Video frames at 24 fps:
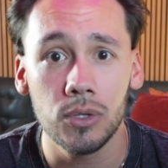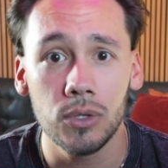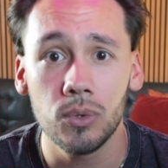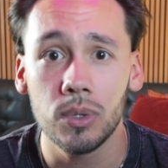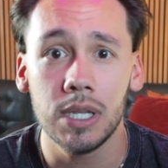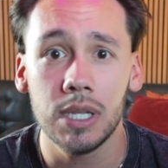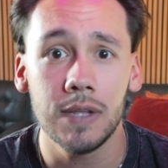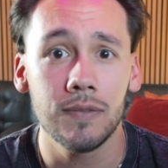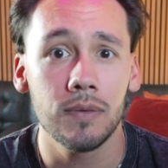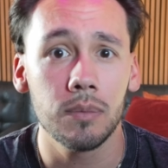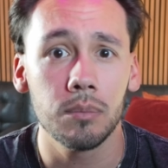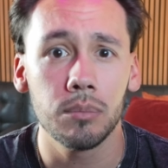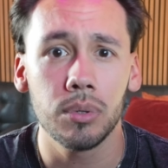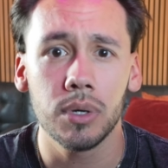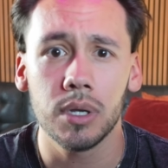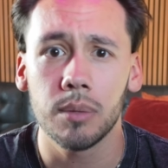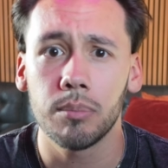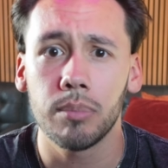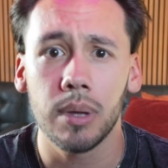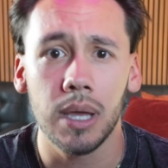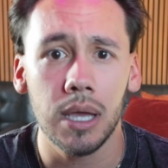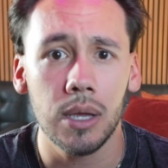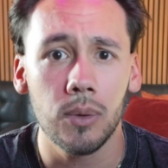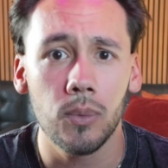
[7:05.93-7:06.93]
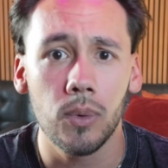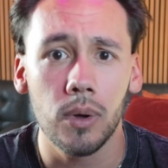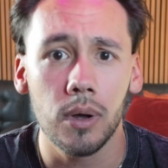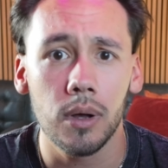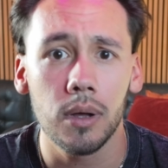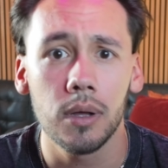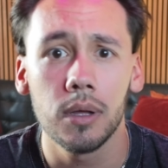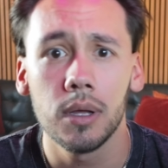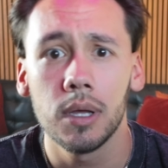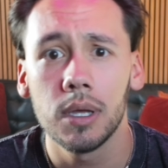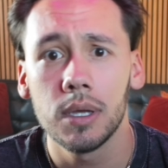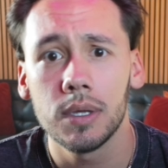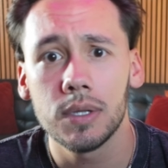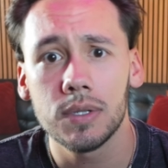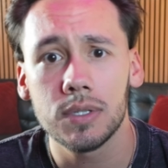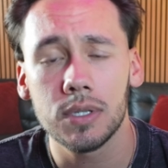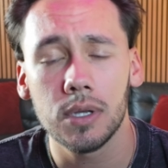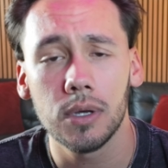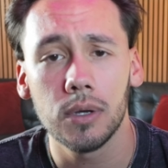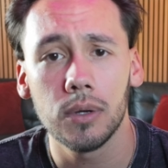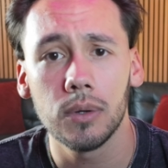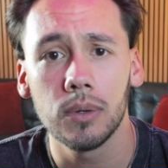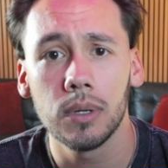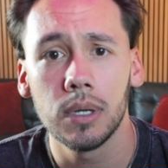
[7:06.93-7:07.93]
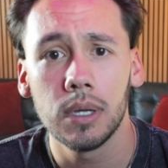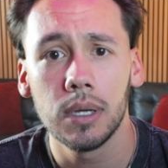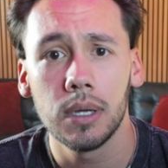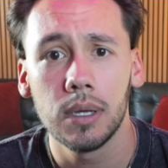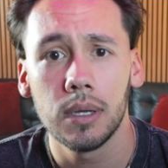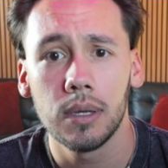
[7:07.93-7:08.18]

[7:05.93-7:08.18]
You can even put a paywall. So